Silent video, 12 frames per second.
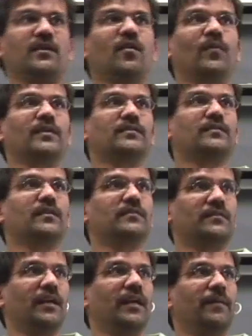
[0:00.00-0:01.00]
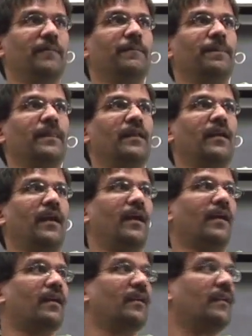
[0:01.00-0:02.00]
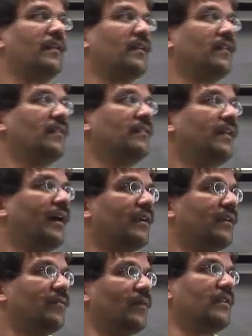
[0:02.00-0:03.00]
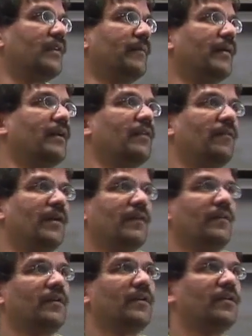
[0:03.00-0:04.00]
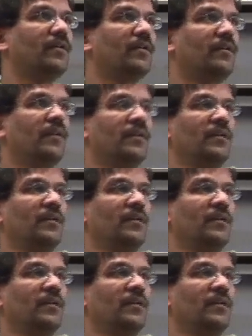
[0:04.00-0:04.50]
is always the same, and that will remain wherever you're.